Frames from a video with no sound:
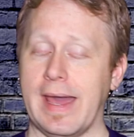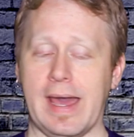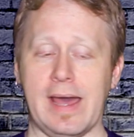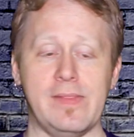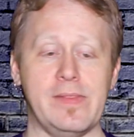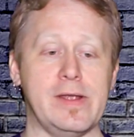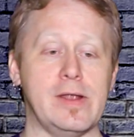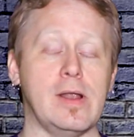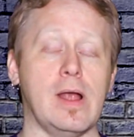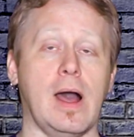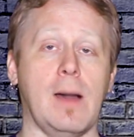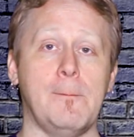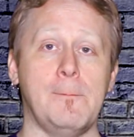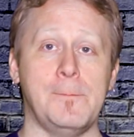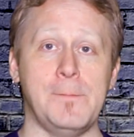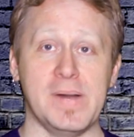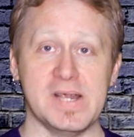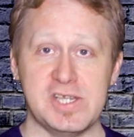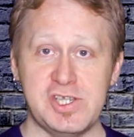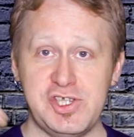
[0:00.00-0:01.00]
and they're a
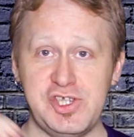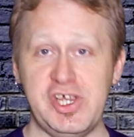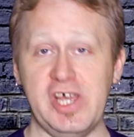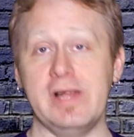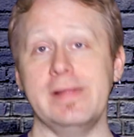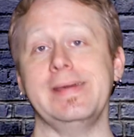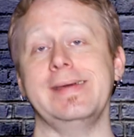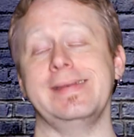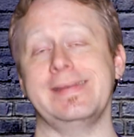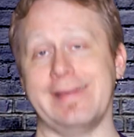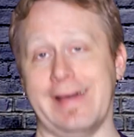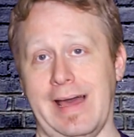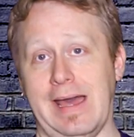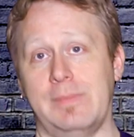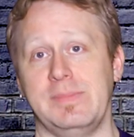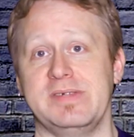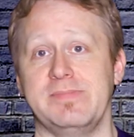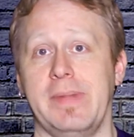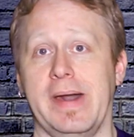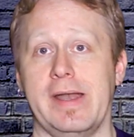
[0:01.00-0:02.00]
bajillion
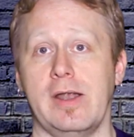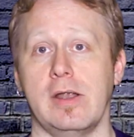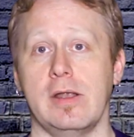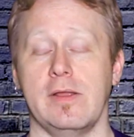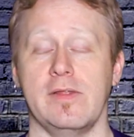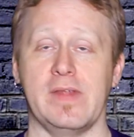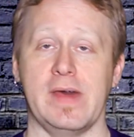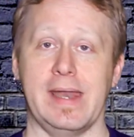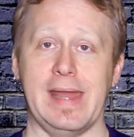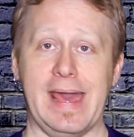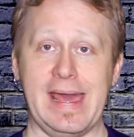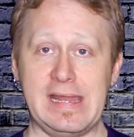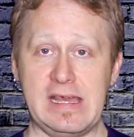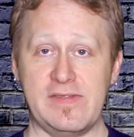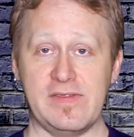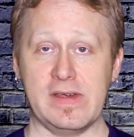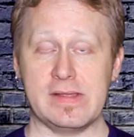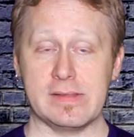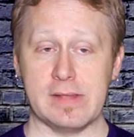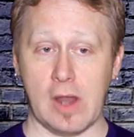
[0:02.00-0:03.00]
times better than
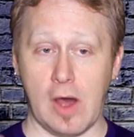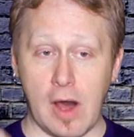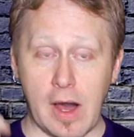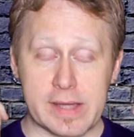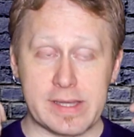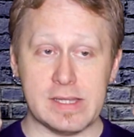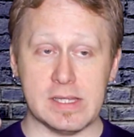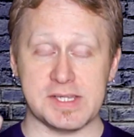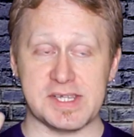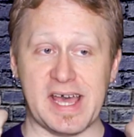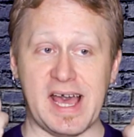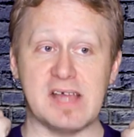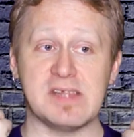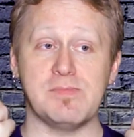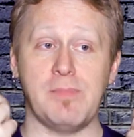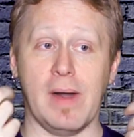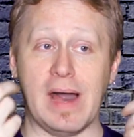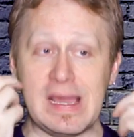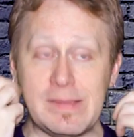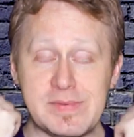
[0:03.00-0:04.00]
anything that Oculus
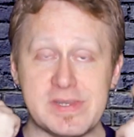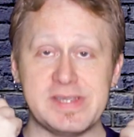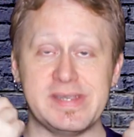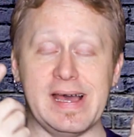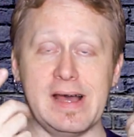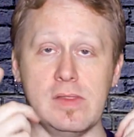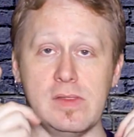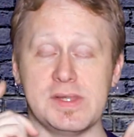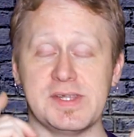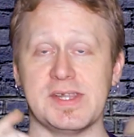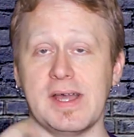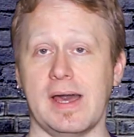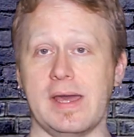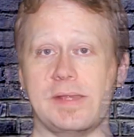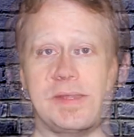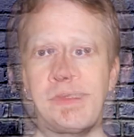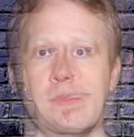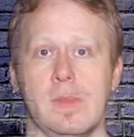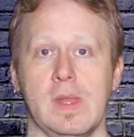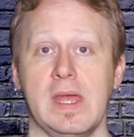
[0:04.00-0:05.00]
has piped down the
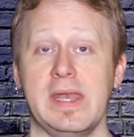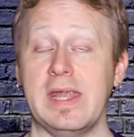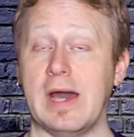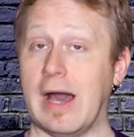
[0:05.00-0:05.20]
sides.